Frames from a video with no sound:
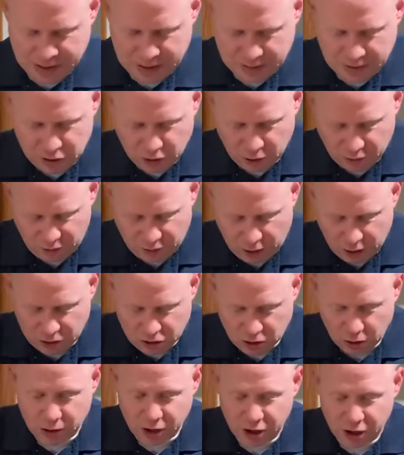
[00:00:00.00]
So far,
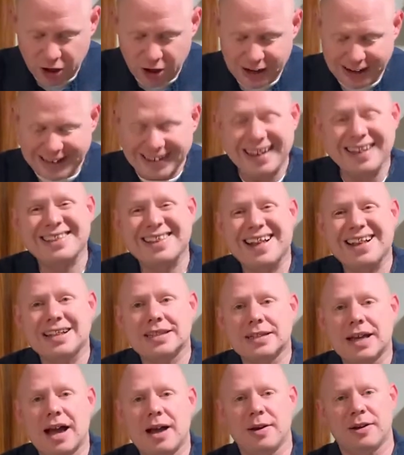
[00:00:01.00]
so good. I like that
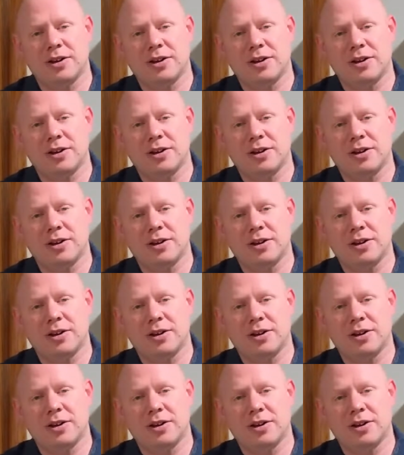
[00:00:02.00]
time.